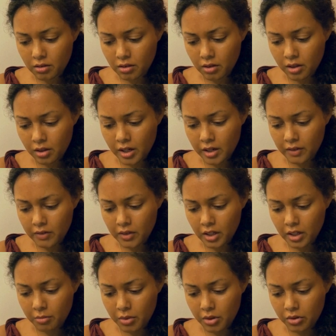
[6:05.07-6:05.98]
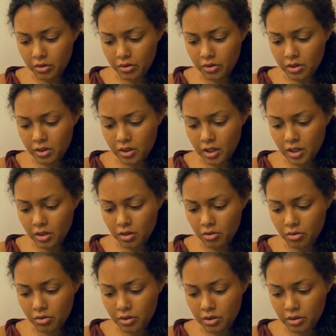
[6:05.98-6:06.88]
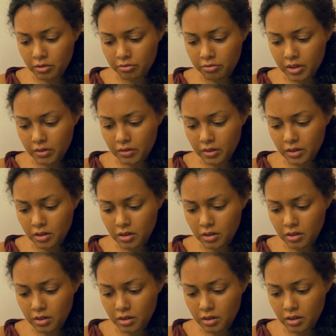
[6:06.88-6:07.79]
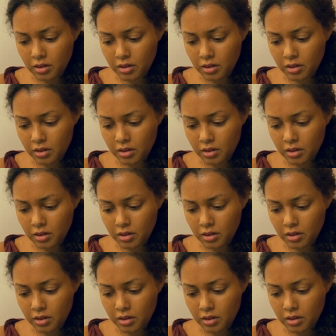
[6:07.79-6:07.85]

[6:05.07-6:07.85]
a lot of the chemicals that they use in their fragrance.